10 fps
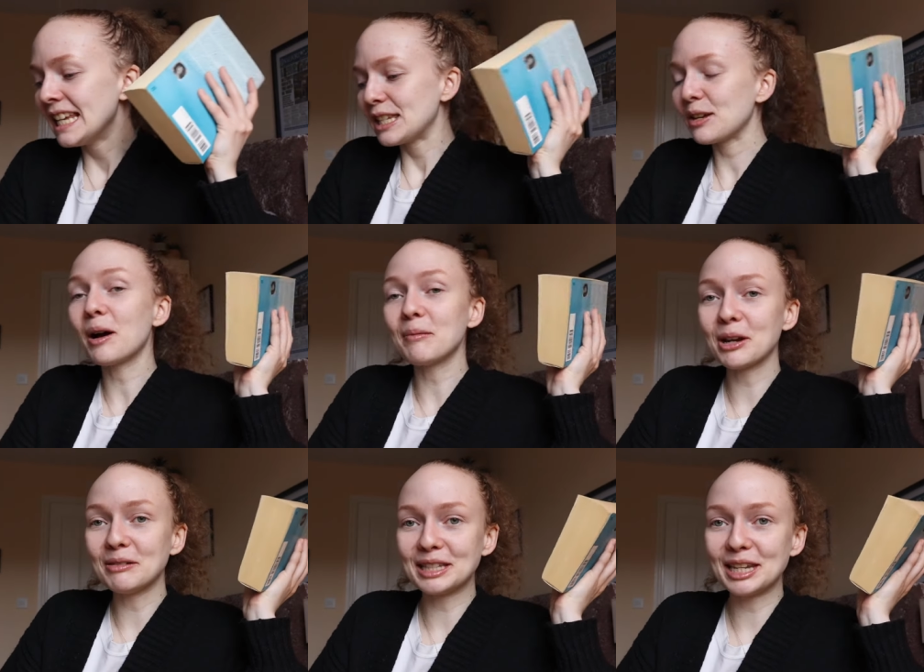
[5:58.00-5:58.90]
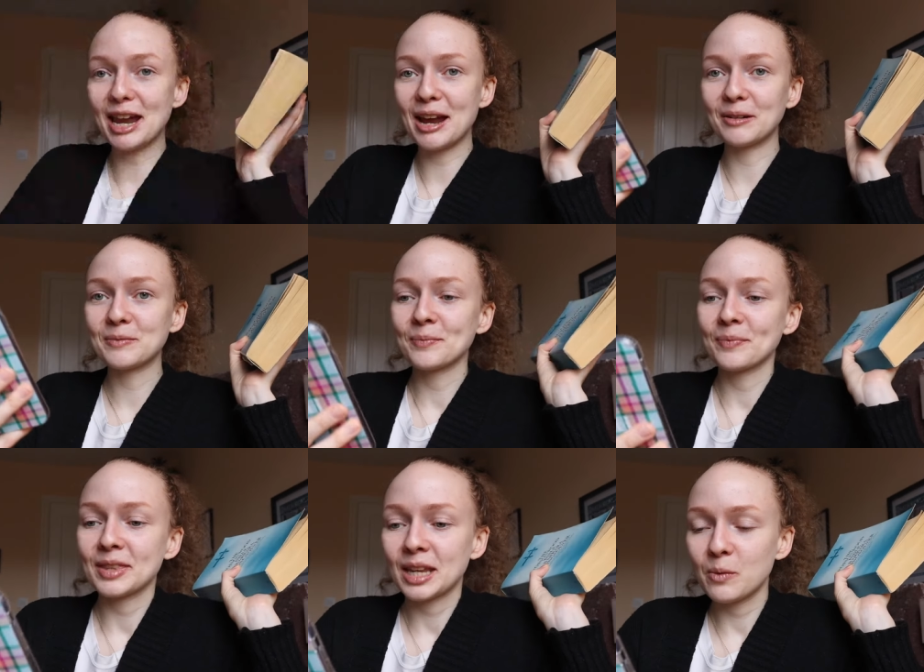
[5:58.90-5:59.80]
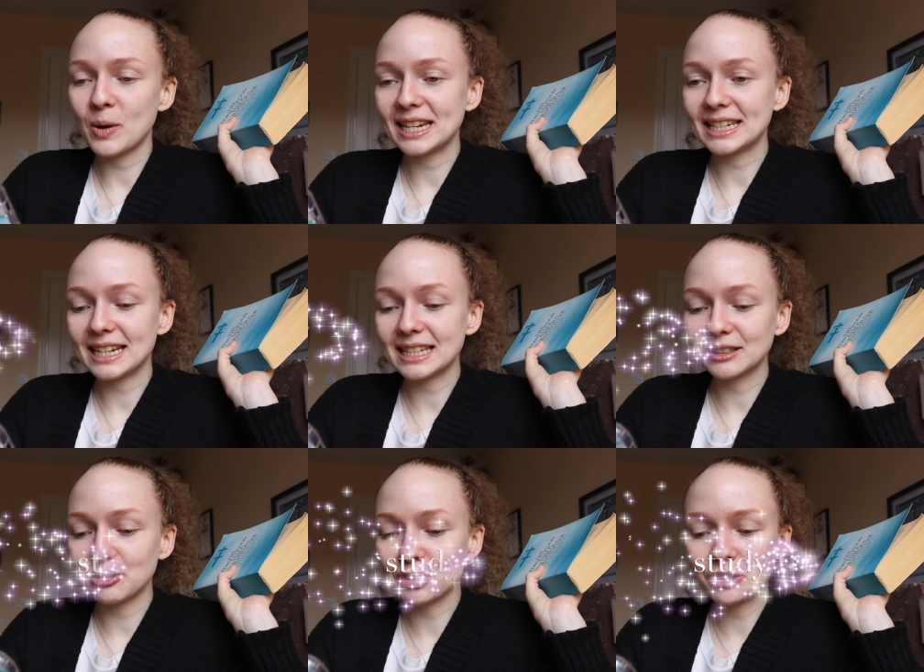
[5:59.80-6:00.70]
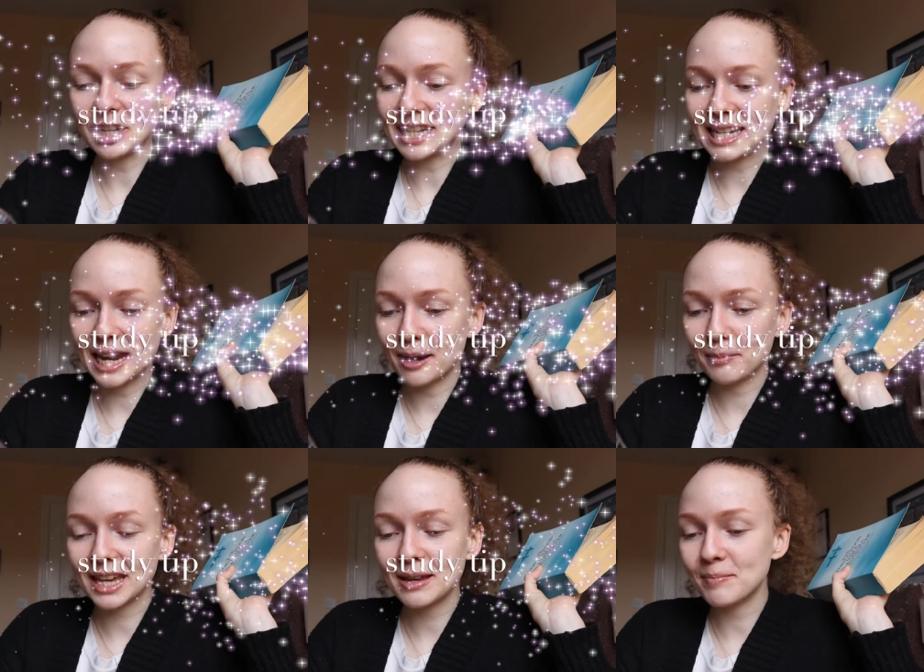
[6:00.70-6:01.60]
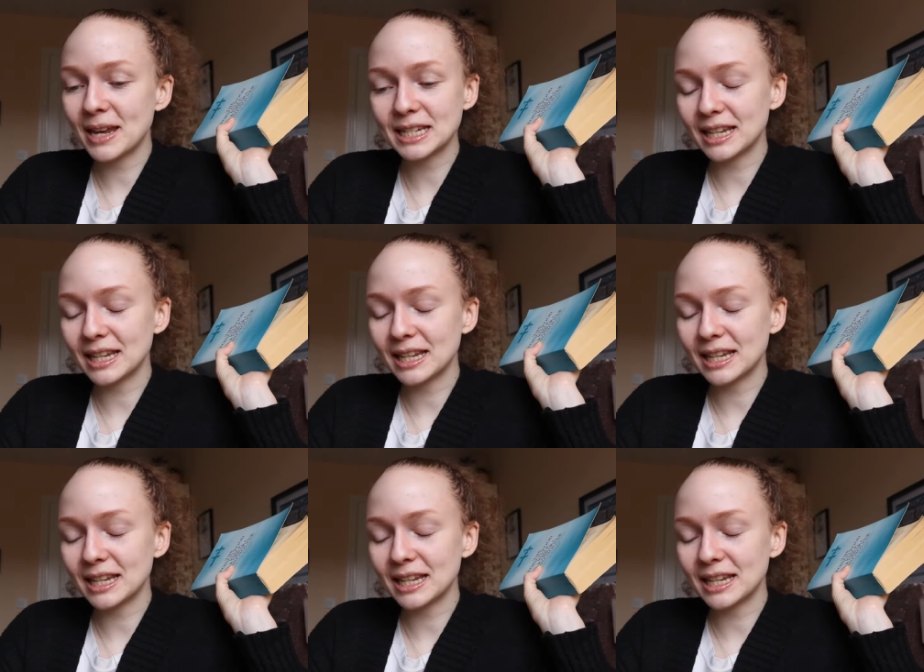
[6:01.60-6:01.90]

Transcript: So what I'm going to do, which is a little study tip, it makes